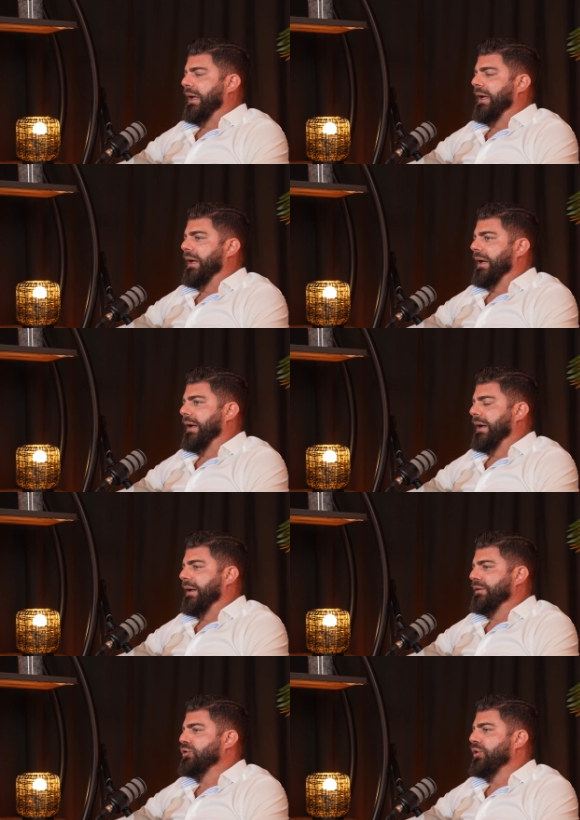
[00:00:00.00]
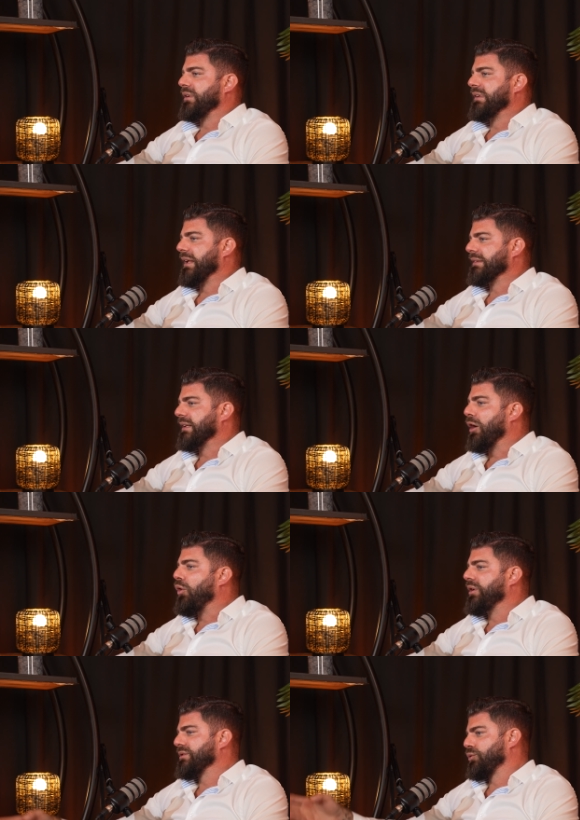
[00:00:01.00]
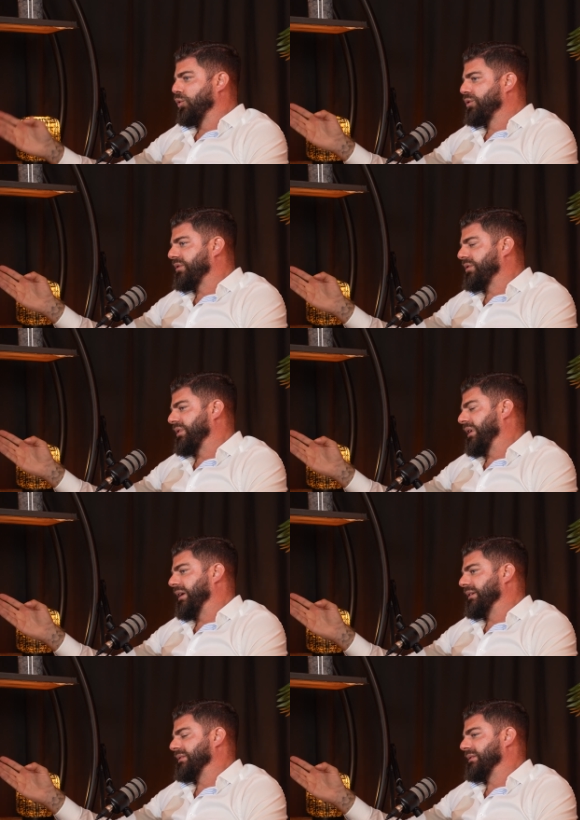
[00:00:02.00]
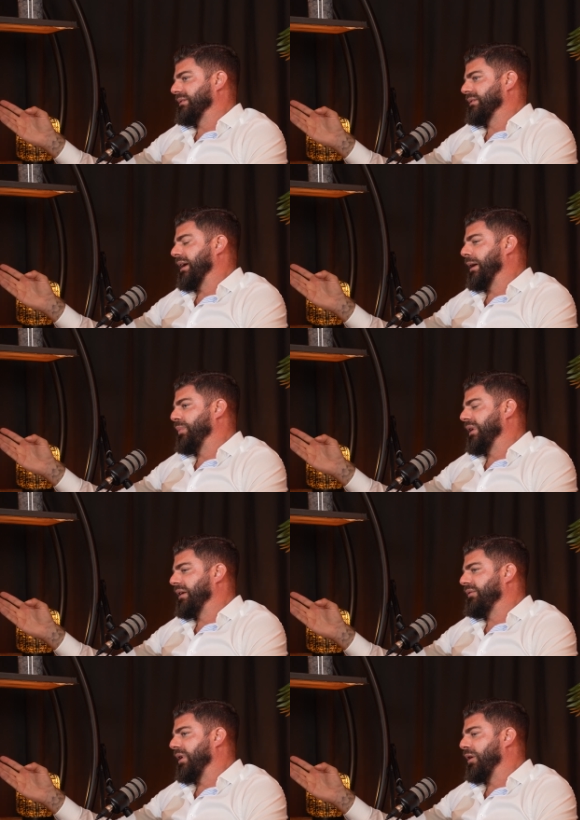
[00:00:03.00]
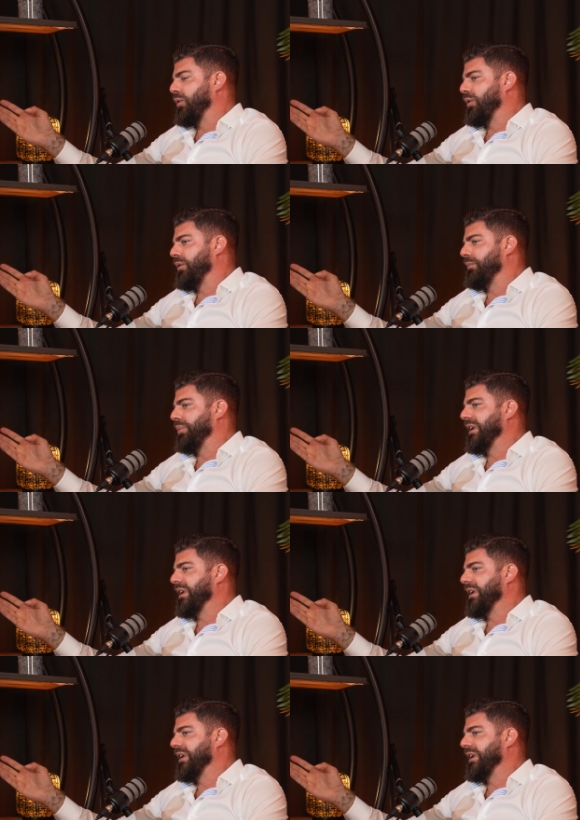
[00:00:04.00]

So the honest route is, I believe, our